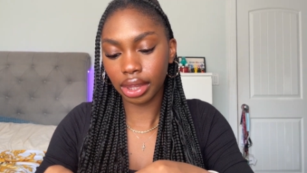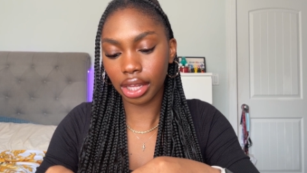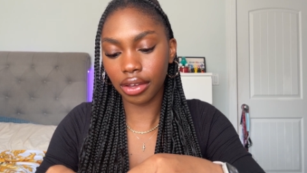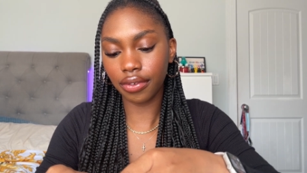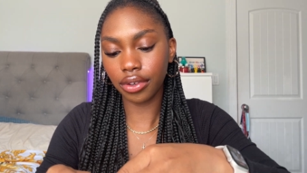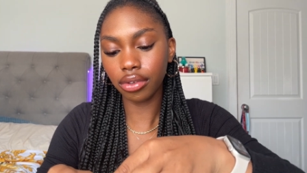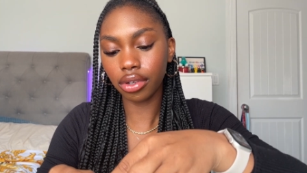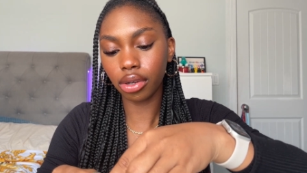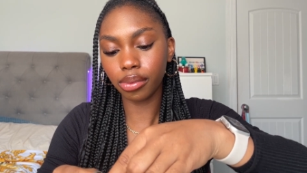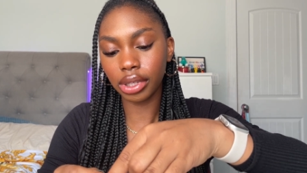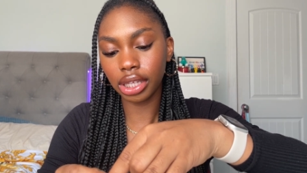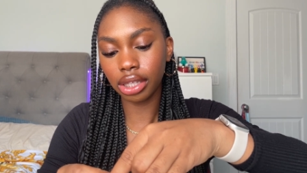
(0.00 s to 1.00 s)
if you know
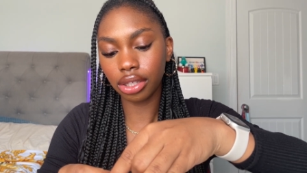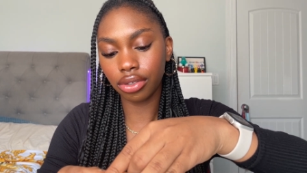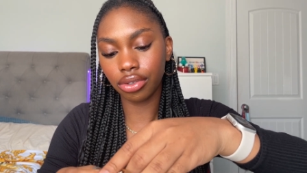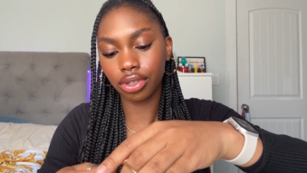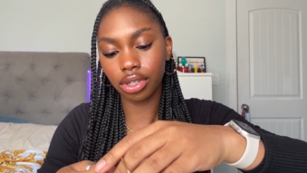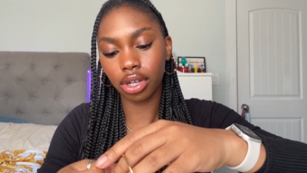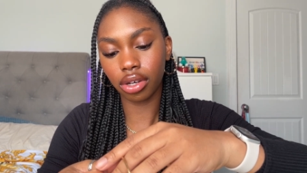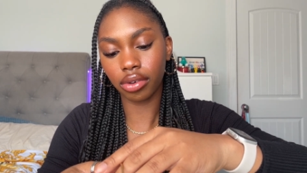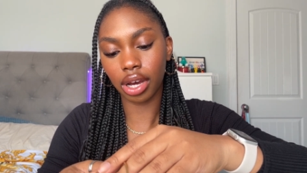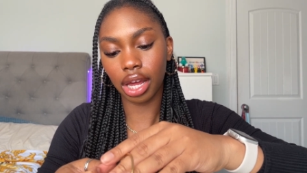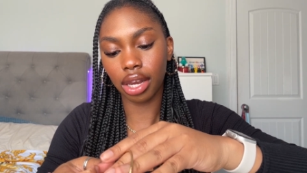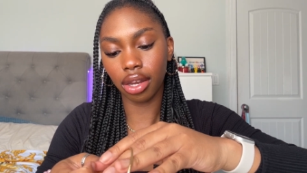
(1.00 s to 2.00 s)
me you should know
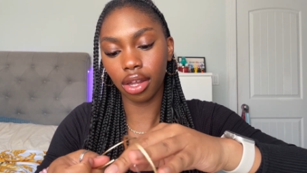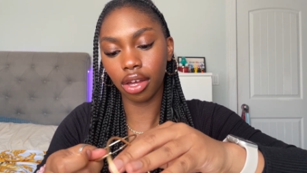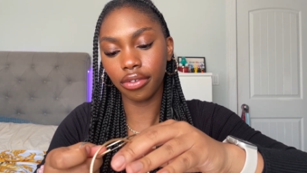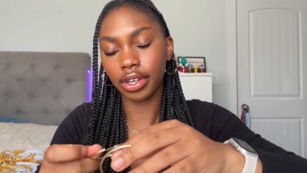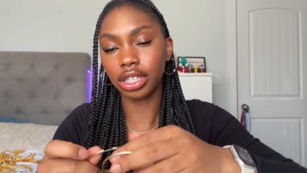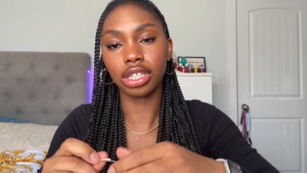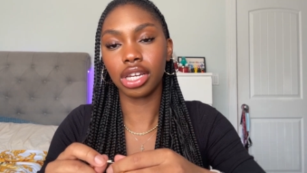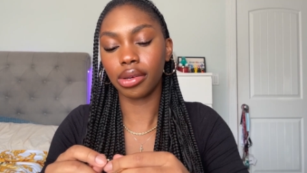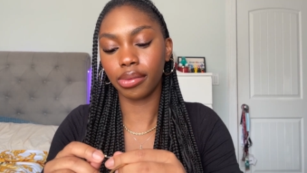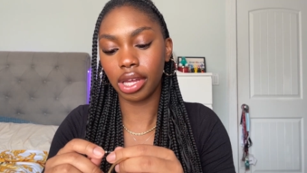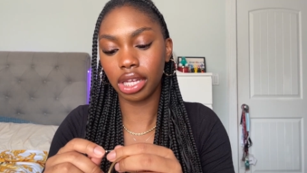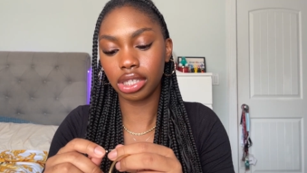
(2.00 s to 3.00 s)
i love
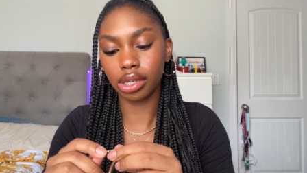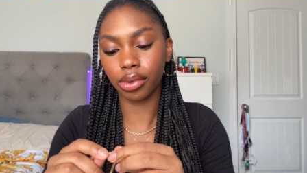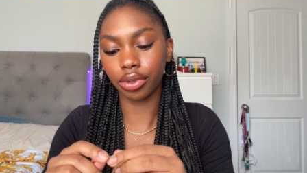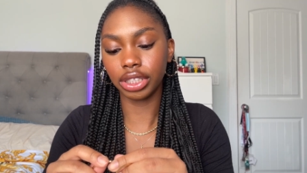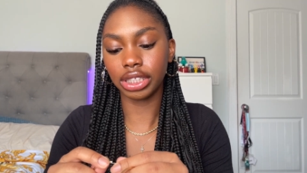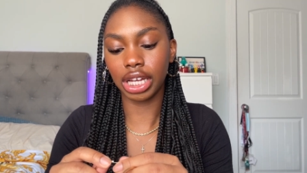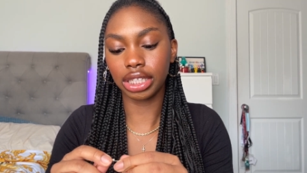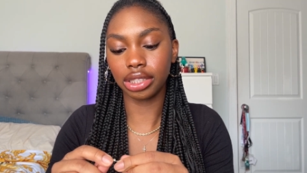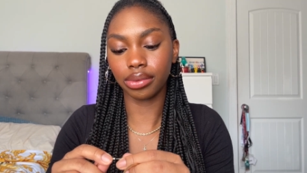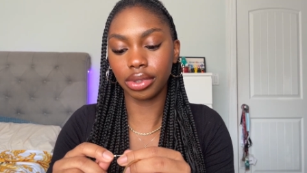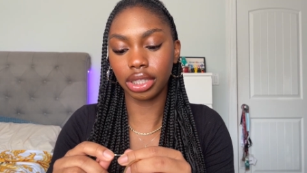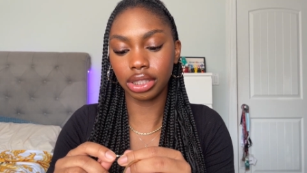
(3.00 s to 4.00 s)
h&m h&m always has
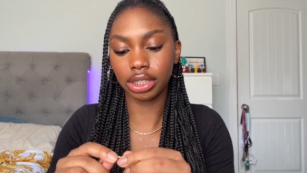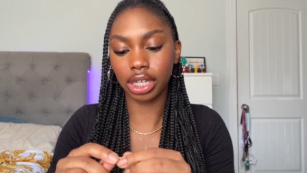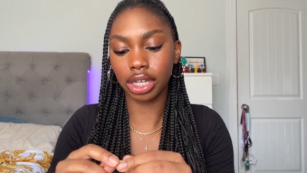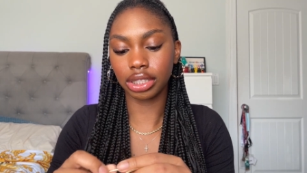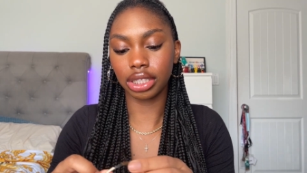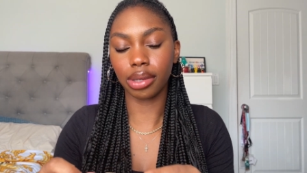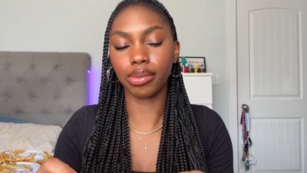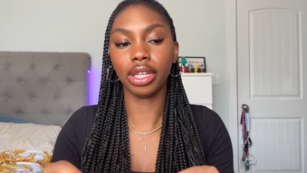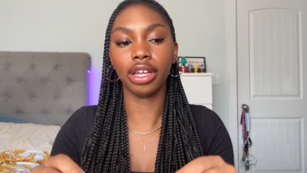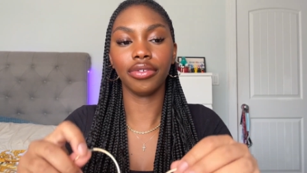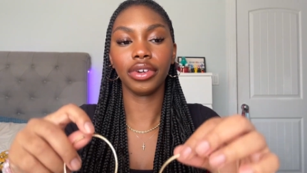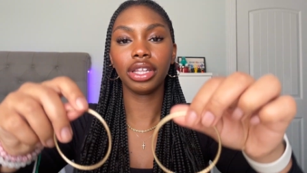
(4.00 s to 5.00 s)
some good sales i'm in
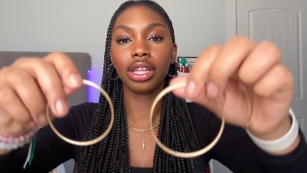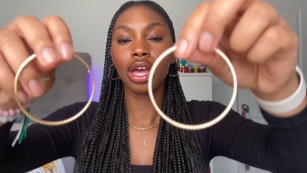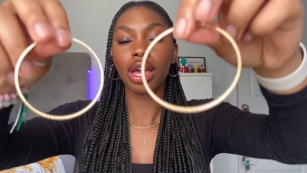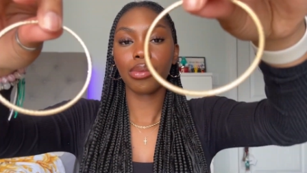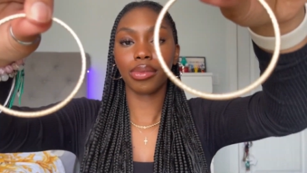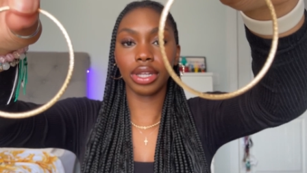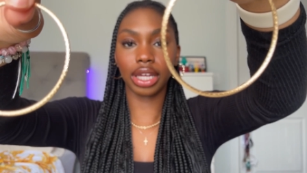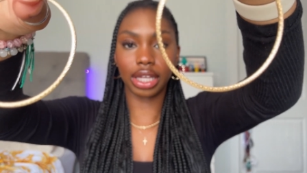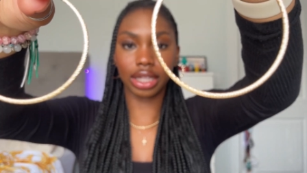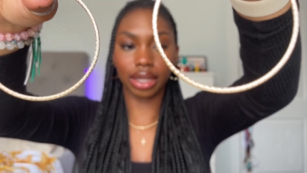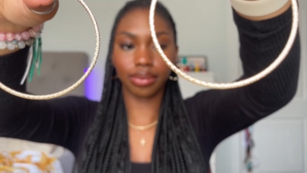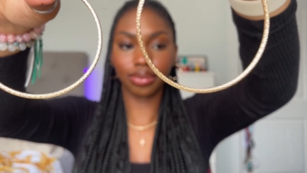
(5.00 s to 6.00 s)
love with but look at
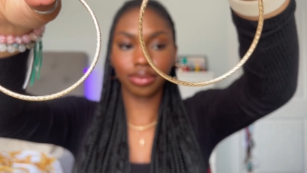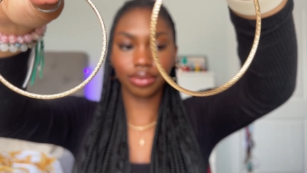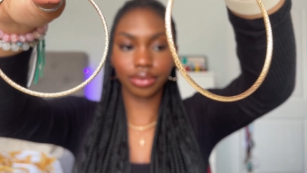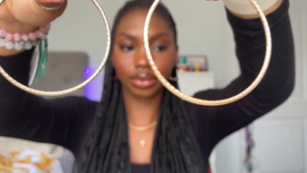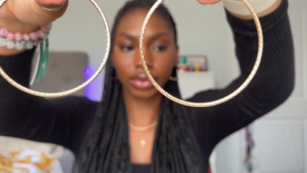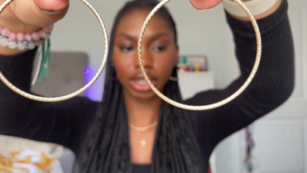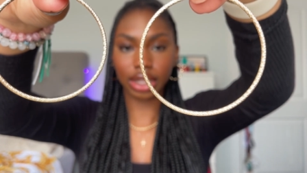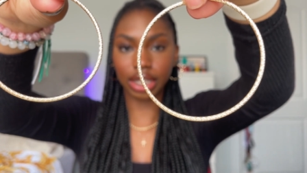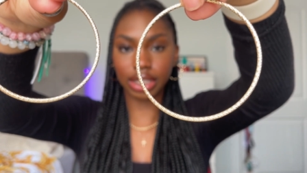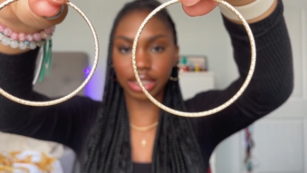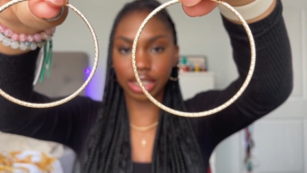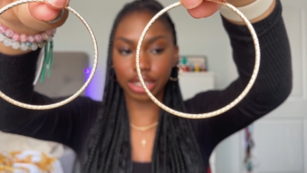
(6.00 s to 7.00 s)
them
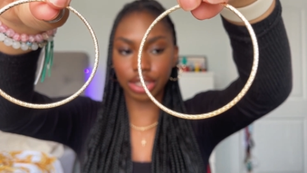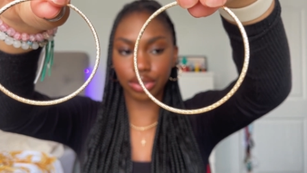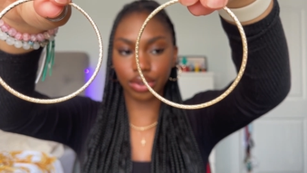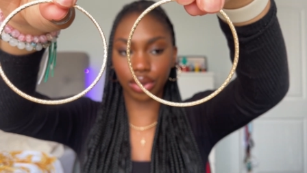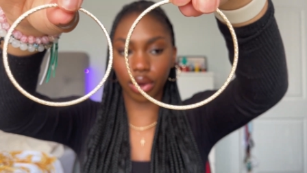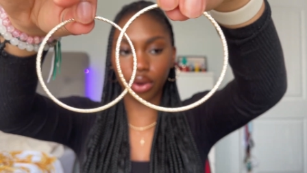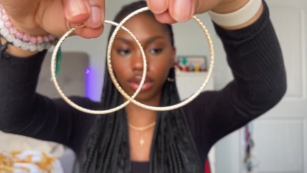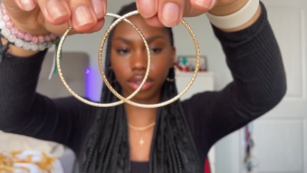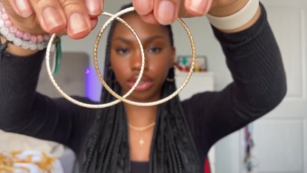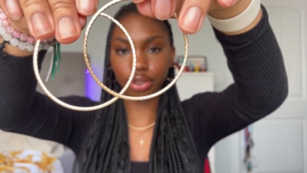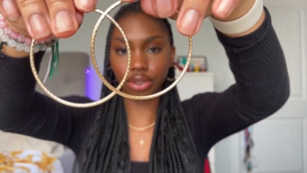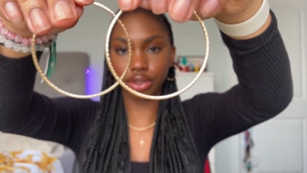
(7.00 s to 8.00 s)
there's these gold
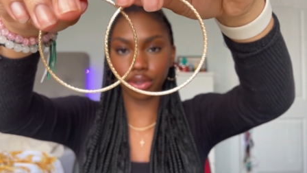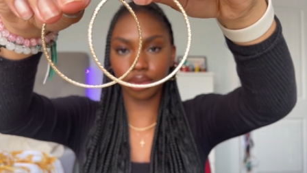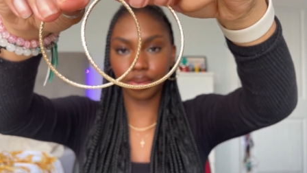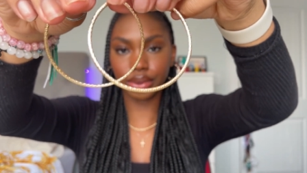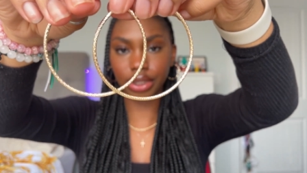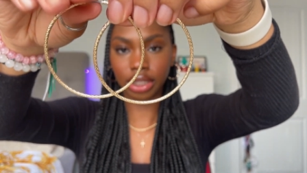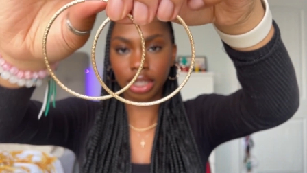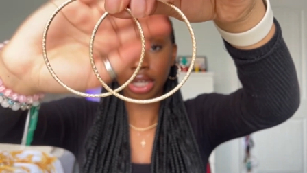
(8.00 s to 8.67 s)
hoops